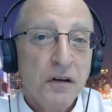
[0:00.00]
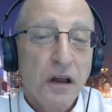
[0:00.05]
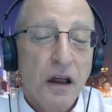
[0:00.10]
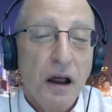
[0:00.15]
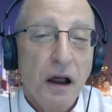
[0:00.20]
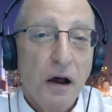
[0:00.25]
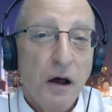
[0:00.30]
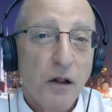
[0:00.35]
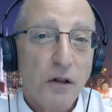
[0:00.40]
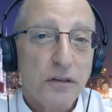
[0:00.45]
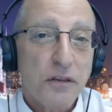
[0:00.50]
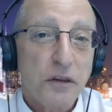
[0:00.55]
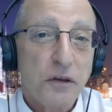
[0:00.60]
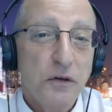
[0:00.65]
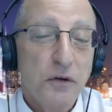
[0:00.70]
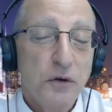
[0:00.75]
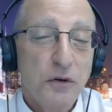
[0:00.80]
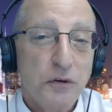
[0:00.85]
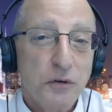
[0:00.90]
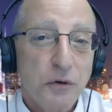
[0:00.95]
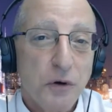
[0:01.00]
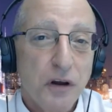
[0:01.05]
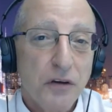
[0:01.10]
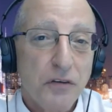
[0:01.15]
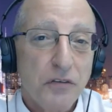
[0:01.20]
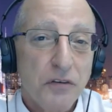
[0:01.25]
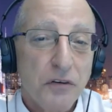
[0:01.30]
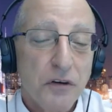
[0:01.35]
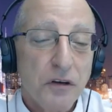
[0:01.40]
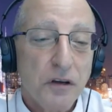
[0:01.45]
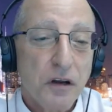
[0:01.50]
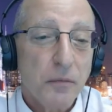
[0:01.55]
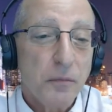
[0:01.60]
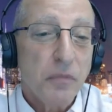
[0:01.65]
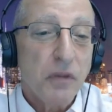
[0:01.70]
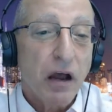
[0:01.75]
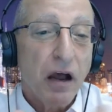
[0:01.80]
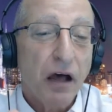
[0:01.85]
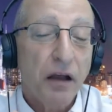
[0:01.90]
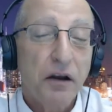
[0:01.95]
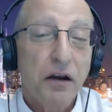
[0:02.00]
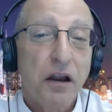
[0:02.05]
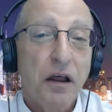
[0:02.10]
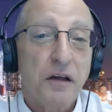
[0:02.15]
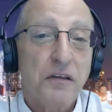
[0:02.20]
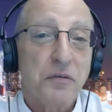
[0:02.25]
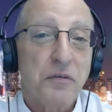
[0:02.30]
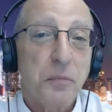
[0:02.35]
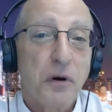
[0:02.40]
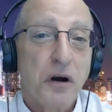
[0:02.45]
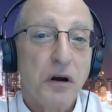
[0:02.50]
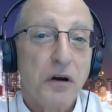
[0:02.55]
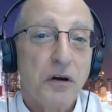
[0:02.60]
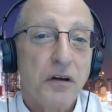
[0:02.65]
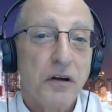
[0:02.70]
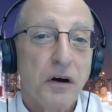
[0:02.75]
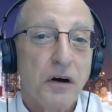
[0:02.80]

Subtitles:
health and nutrition. I'm not an expert